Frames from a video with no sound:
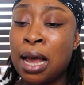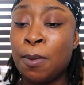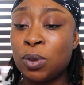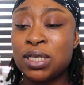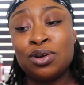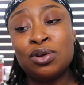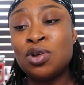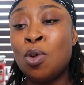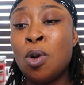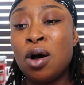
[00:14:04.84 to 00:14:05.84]
Simon was like, oh,
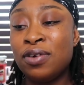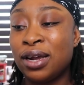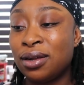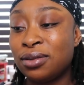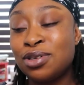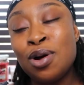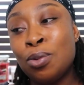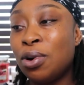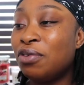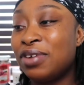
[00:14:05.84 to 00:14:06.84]
don't worry.
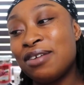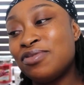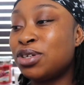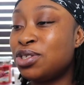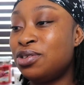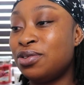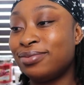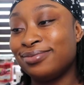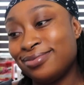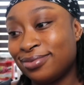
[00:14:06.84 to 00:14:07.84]
Don't worry. I got
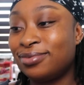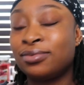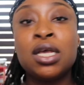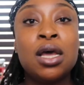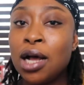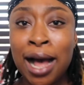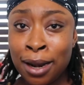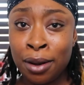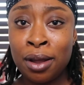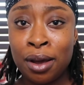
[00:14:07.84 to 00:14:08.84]
you. I
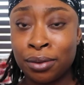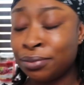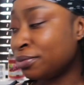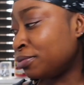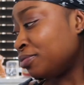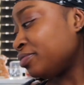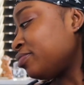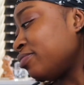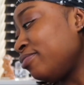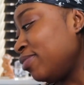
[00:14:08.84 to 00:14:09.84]
don't know.
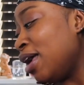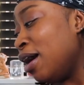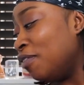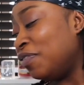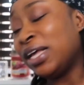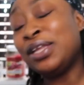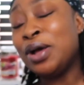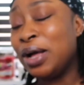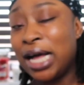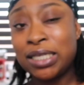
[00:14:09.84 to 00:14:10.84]
I don't fucking
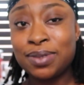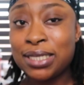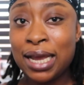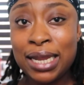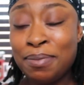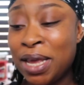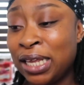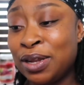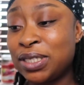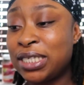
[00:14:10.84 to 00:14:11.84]
know, guys, but Simon, ain't
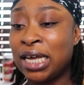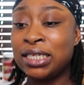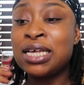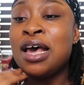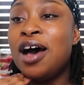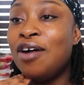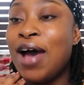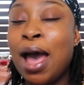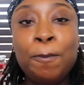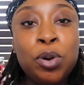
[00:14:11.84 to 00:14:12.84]
making no sense.
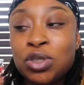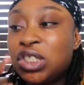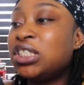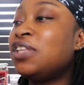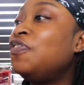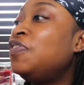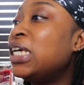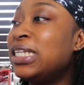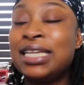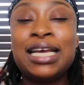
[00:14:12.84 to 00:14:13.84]
Alright, and Porsha's just
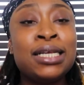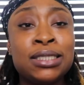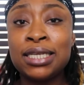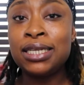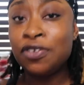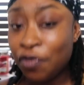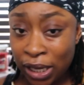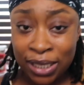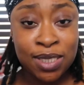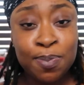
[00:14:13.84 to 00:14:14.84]
feeding into these
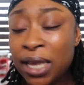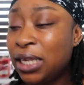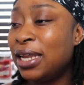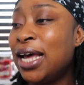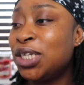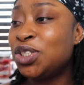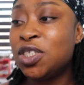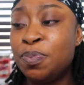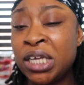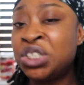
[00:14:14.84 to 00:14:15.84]
fucking
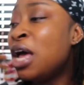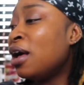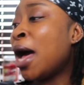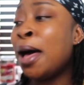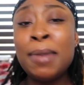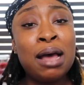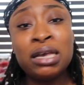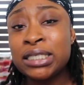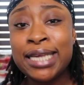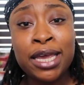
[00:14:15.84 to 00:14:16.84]
speculations, bitch. Come
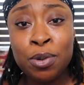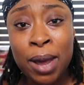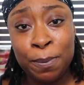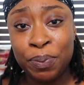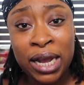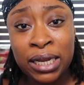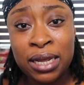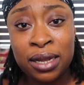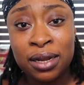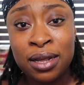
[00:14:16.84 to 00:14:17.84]
out and say you ain't
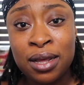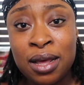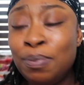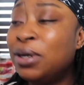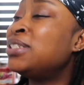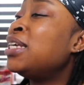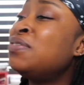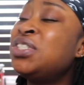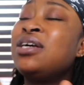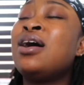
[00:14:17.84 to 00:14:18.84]
pregnant. Because
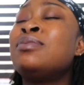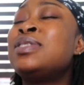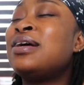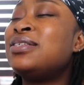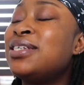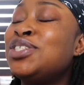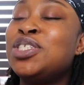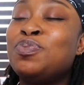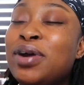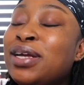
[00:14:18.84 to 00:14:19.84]
if she comes out and says
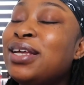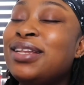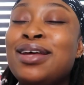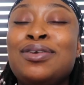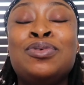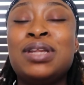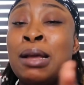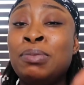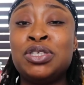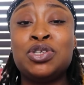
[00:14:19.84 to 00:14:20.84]
she's pregnant, then all oh,
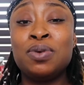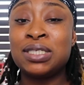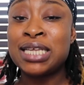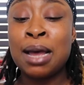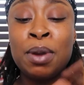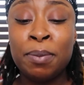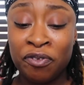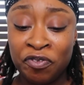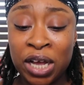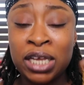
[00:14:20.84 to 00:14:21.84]
that means you and Simon
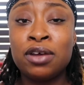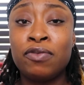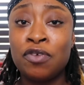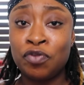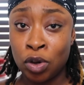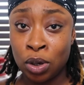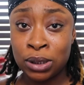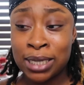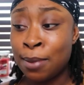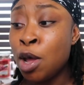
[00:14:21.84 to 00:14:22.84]
been fucking around for a
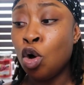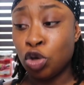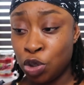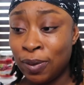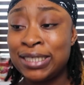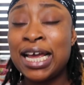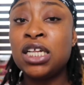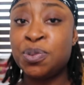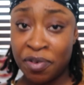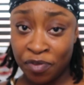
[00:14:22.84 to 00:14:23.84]
long time, or you and
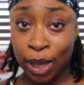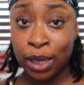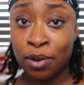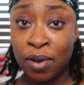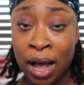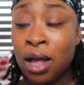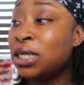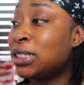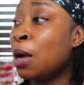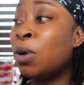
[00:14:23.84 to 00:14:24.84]
Dennis been fucking around.
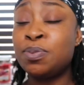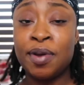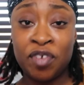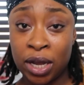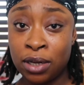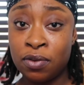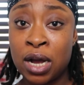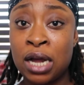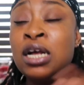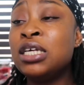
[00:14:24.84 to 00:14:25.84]
Someone's been fucking
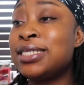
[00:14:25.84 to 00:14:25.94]
around.